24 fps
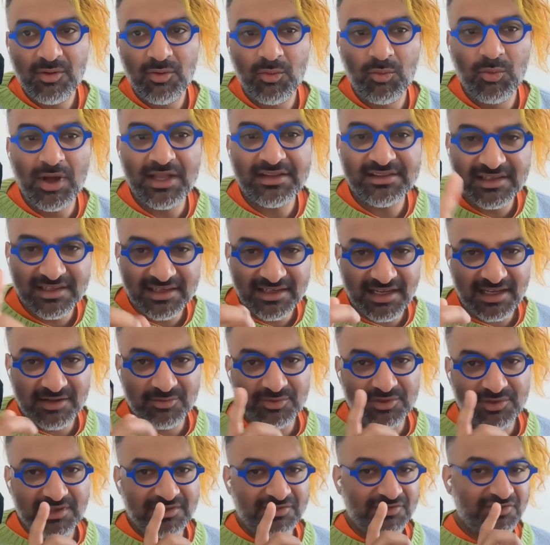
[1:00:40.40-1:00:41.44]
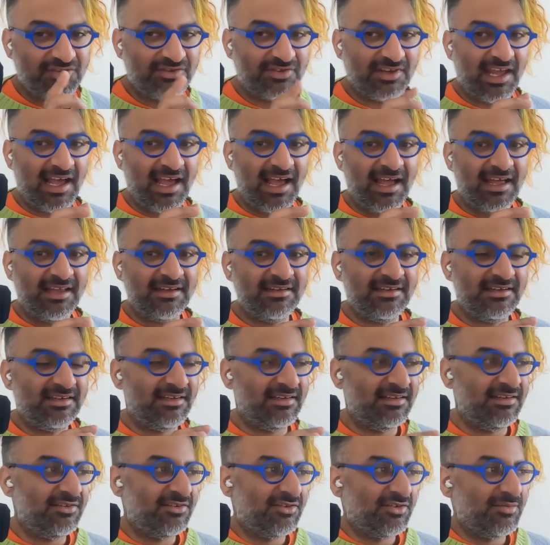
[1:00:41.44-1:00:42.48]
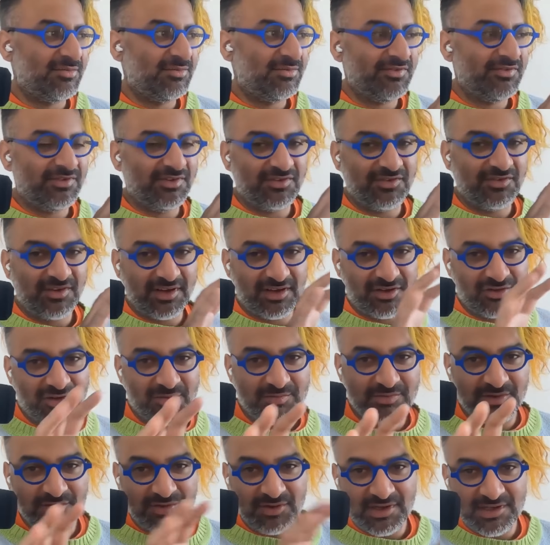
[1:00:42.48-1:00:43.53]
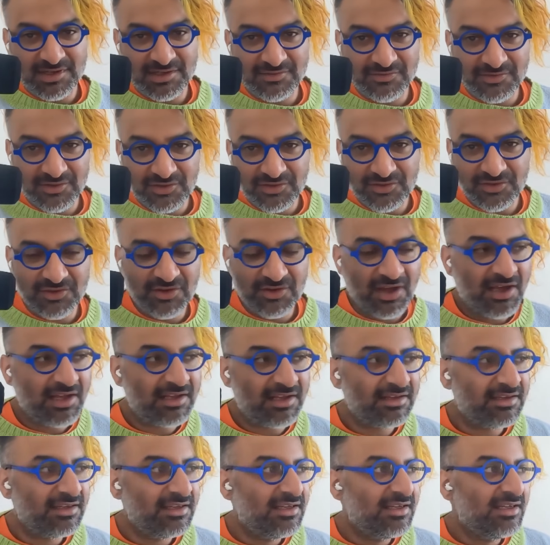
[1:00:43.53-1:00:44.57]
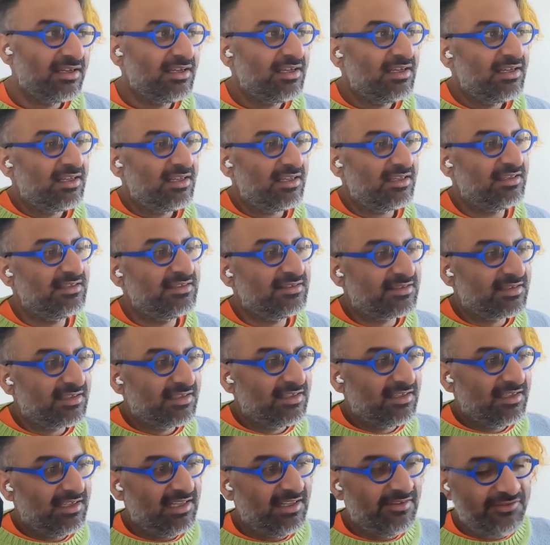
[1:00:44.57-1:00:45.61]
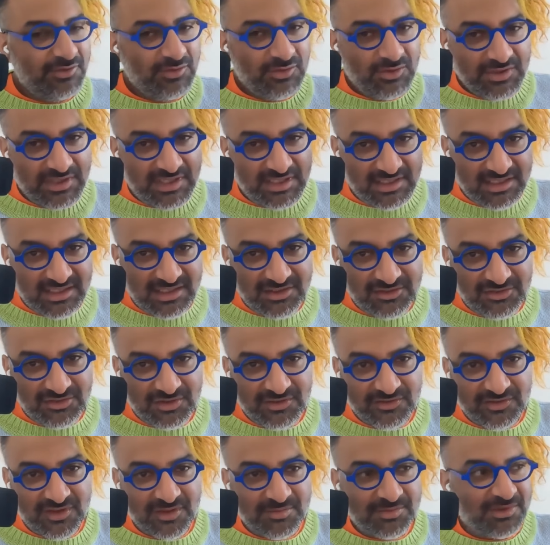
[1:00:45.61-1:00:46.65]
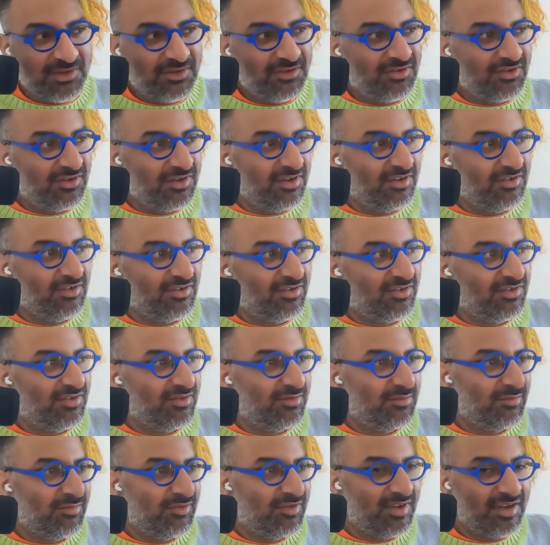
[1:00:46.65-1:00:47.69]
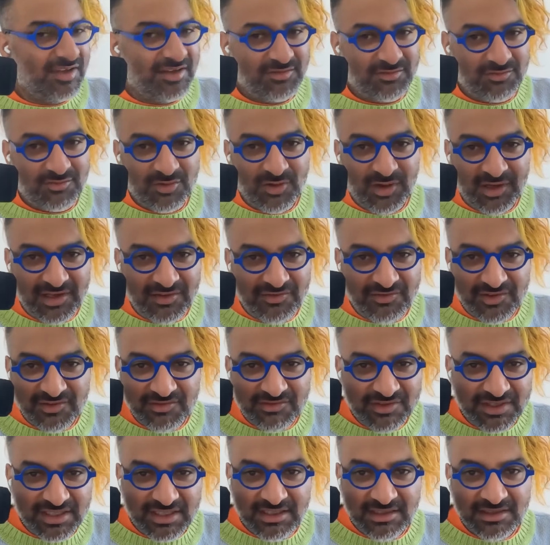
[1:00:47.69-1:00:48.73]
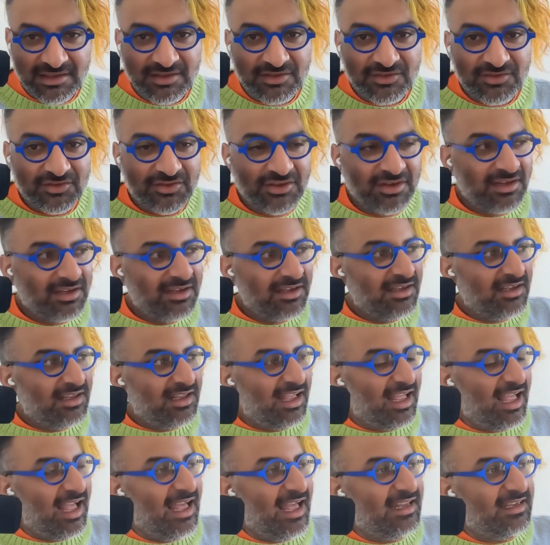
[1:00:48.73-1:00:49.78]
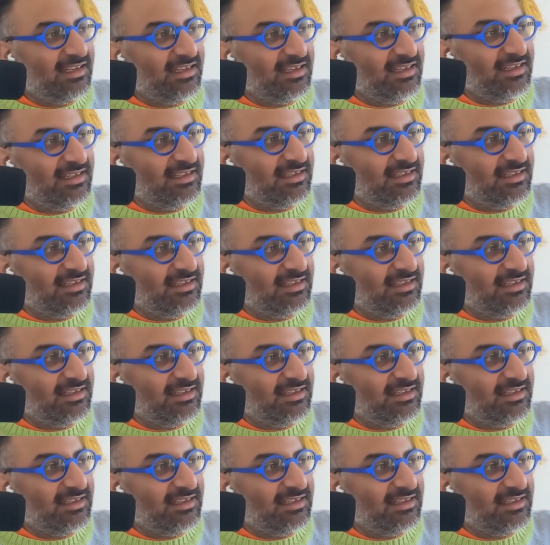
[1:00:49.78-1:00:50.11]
one thing I would just add in terms of this like crypto native versus not is if you look at the history of crypto since say 2015-ish, at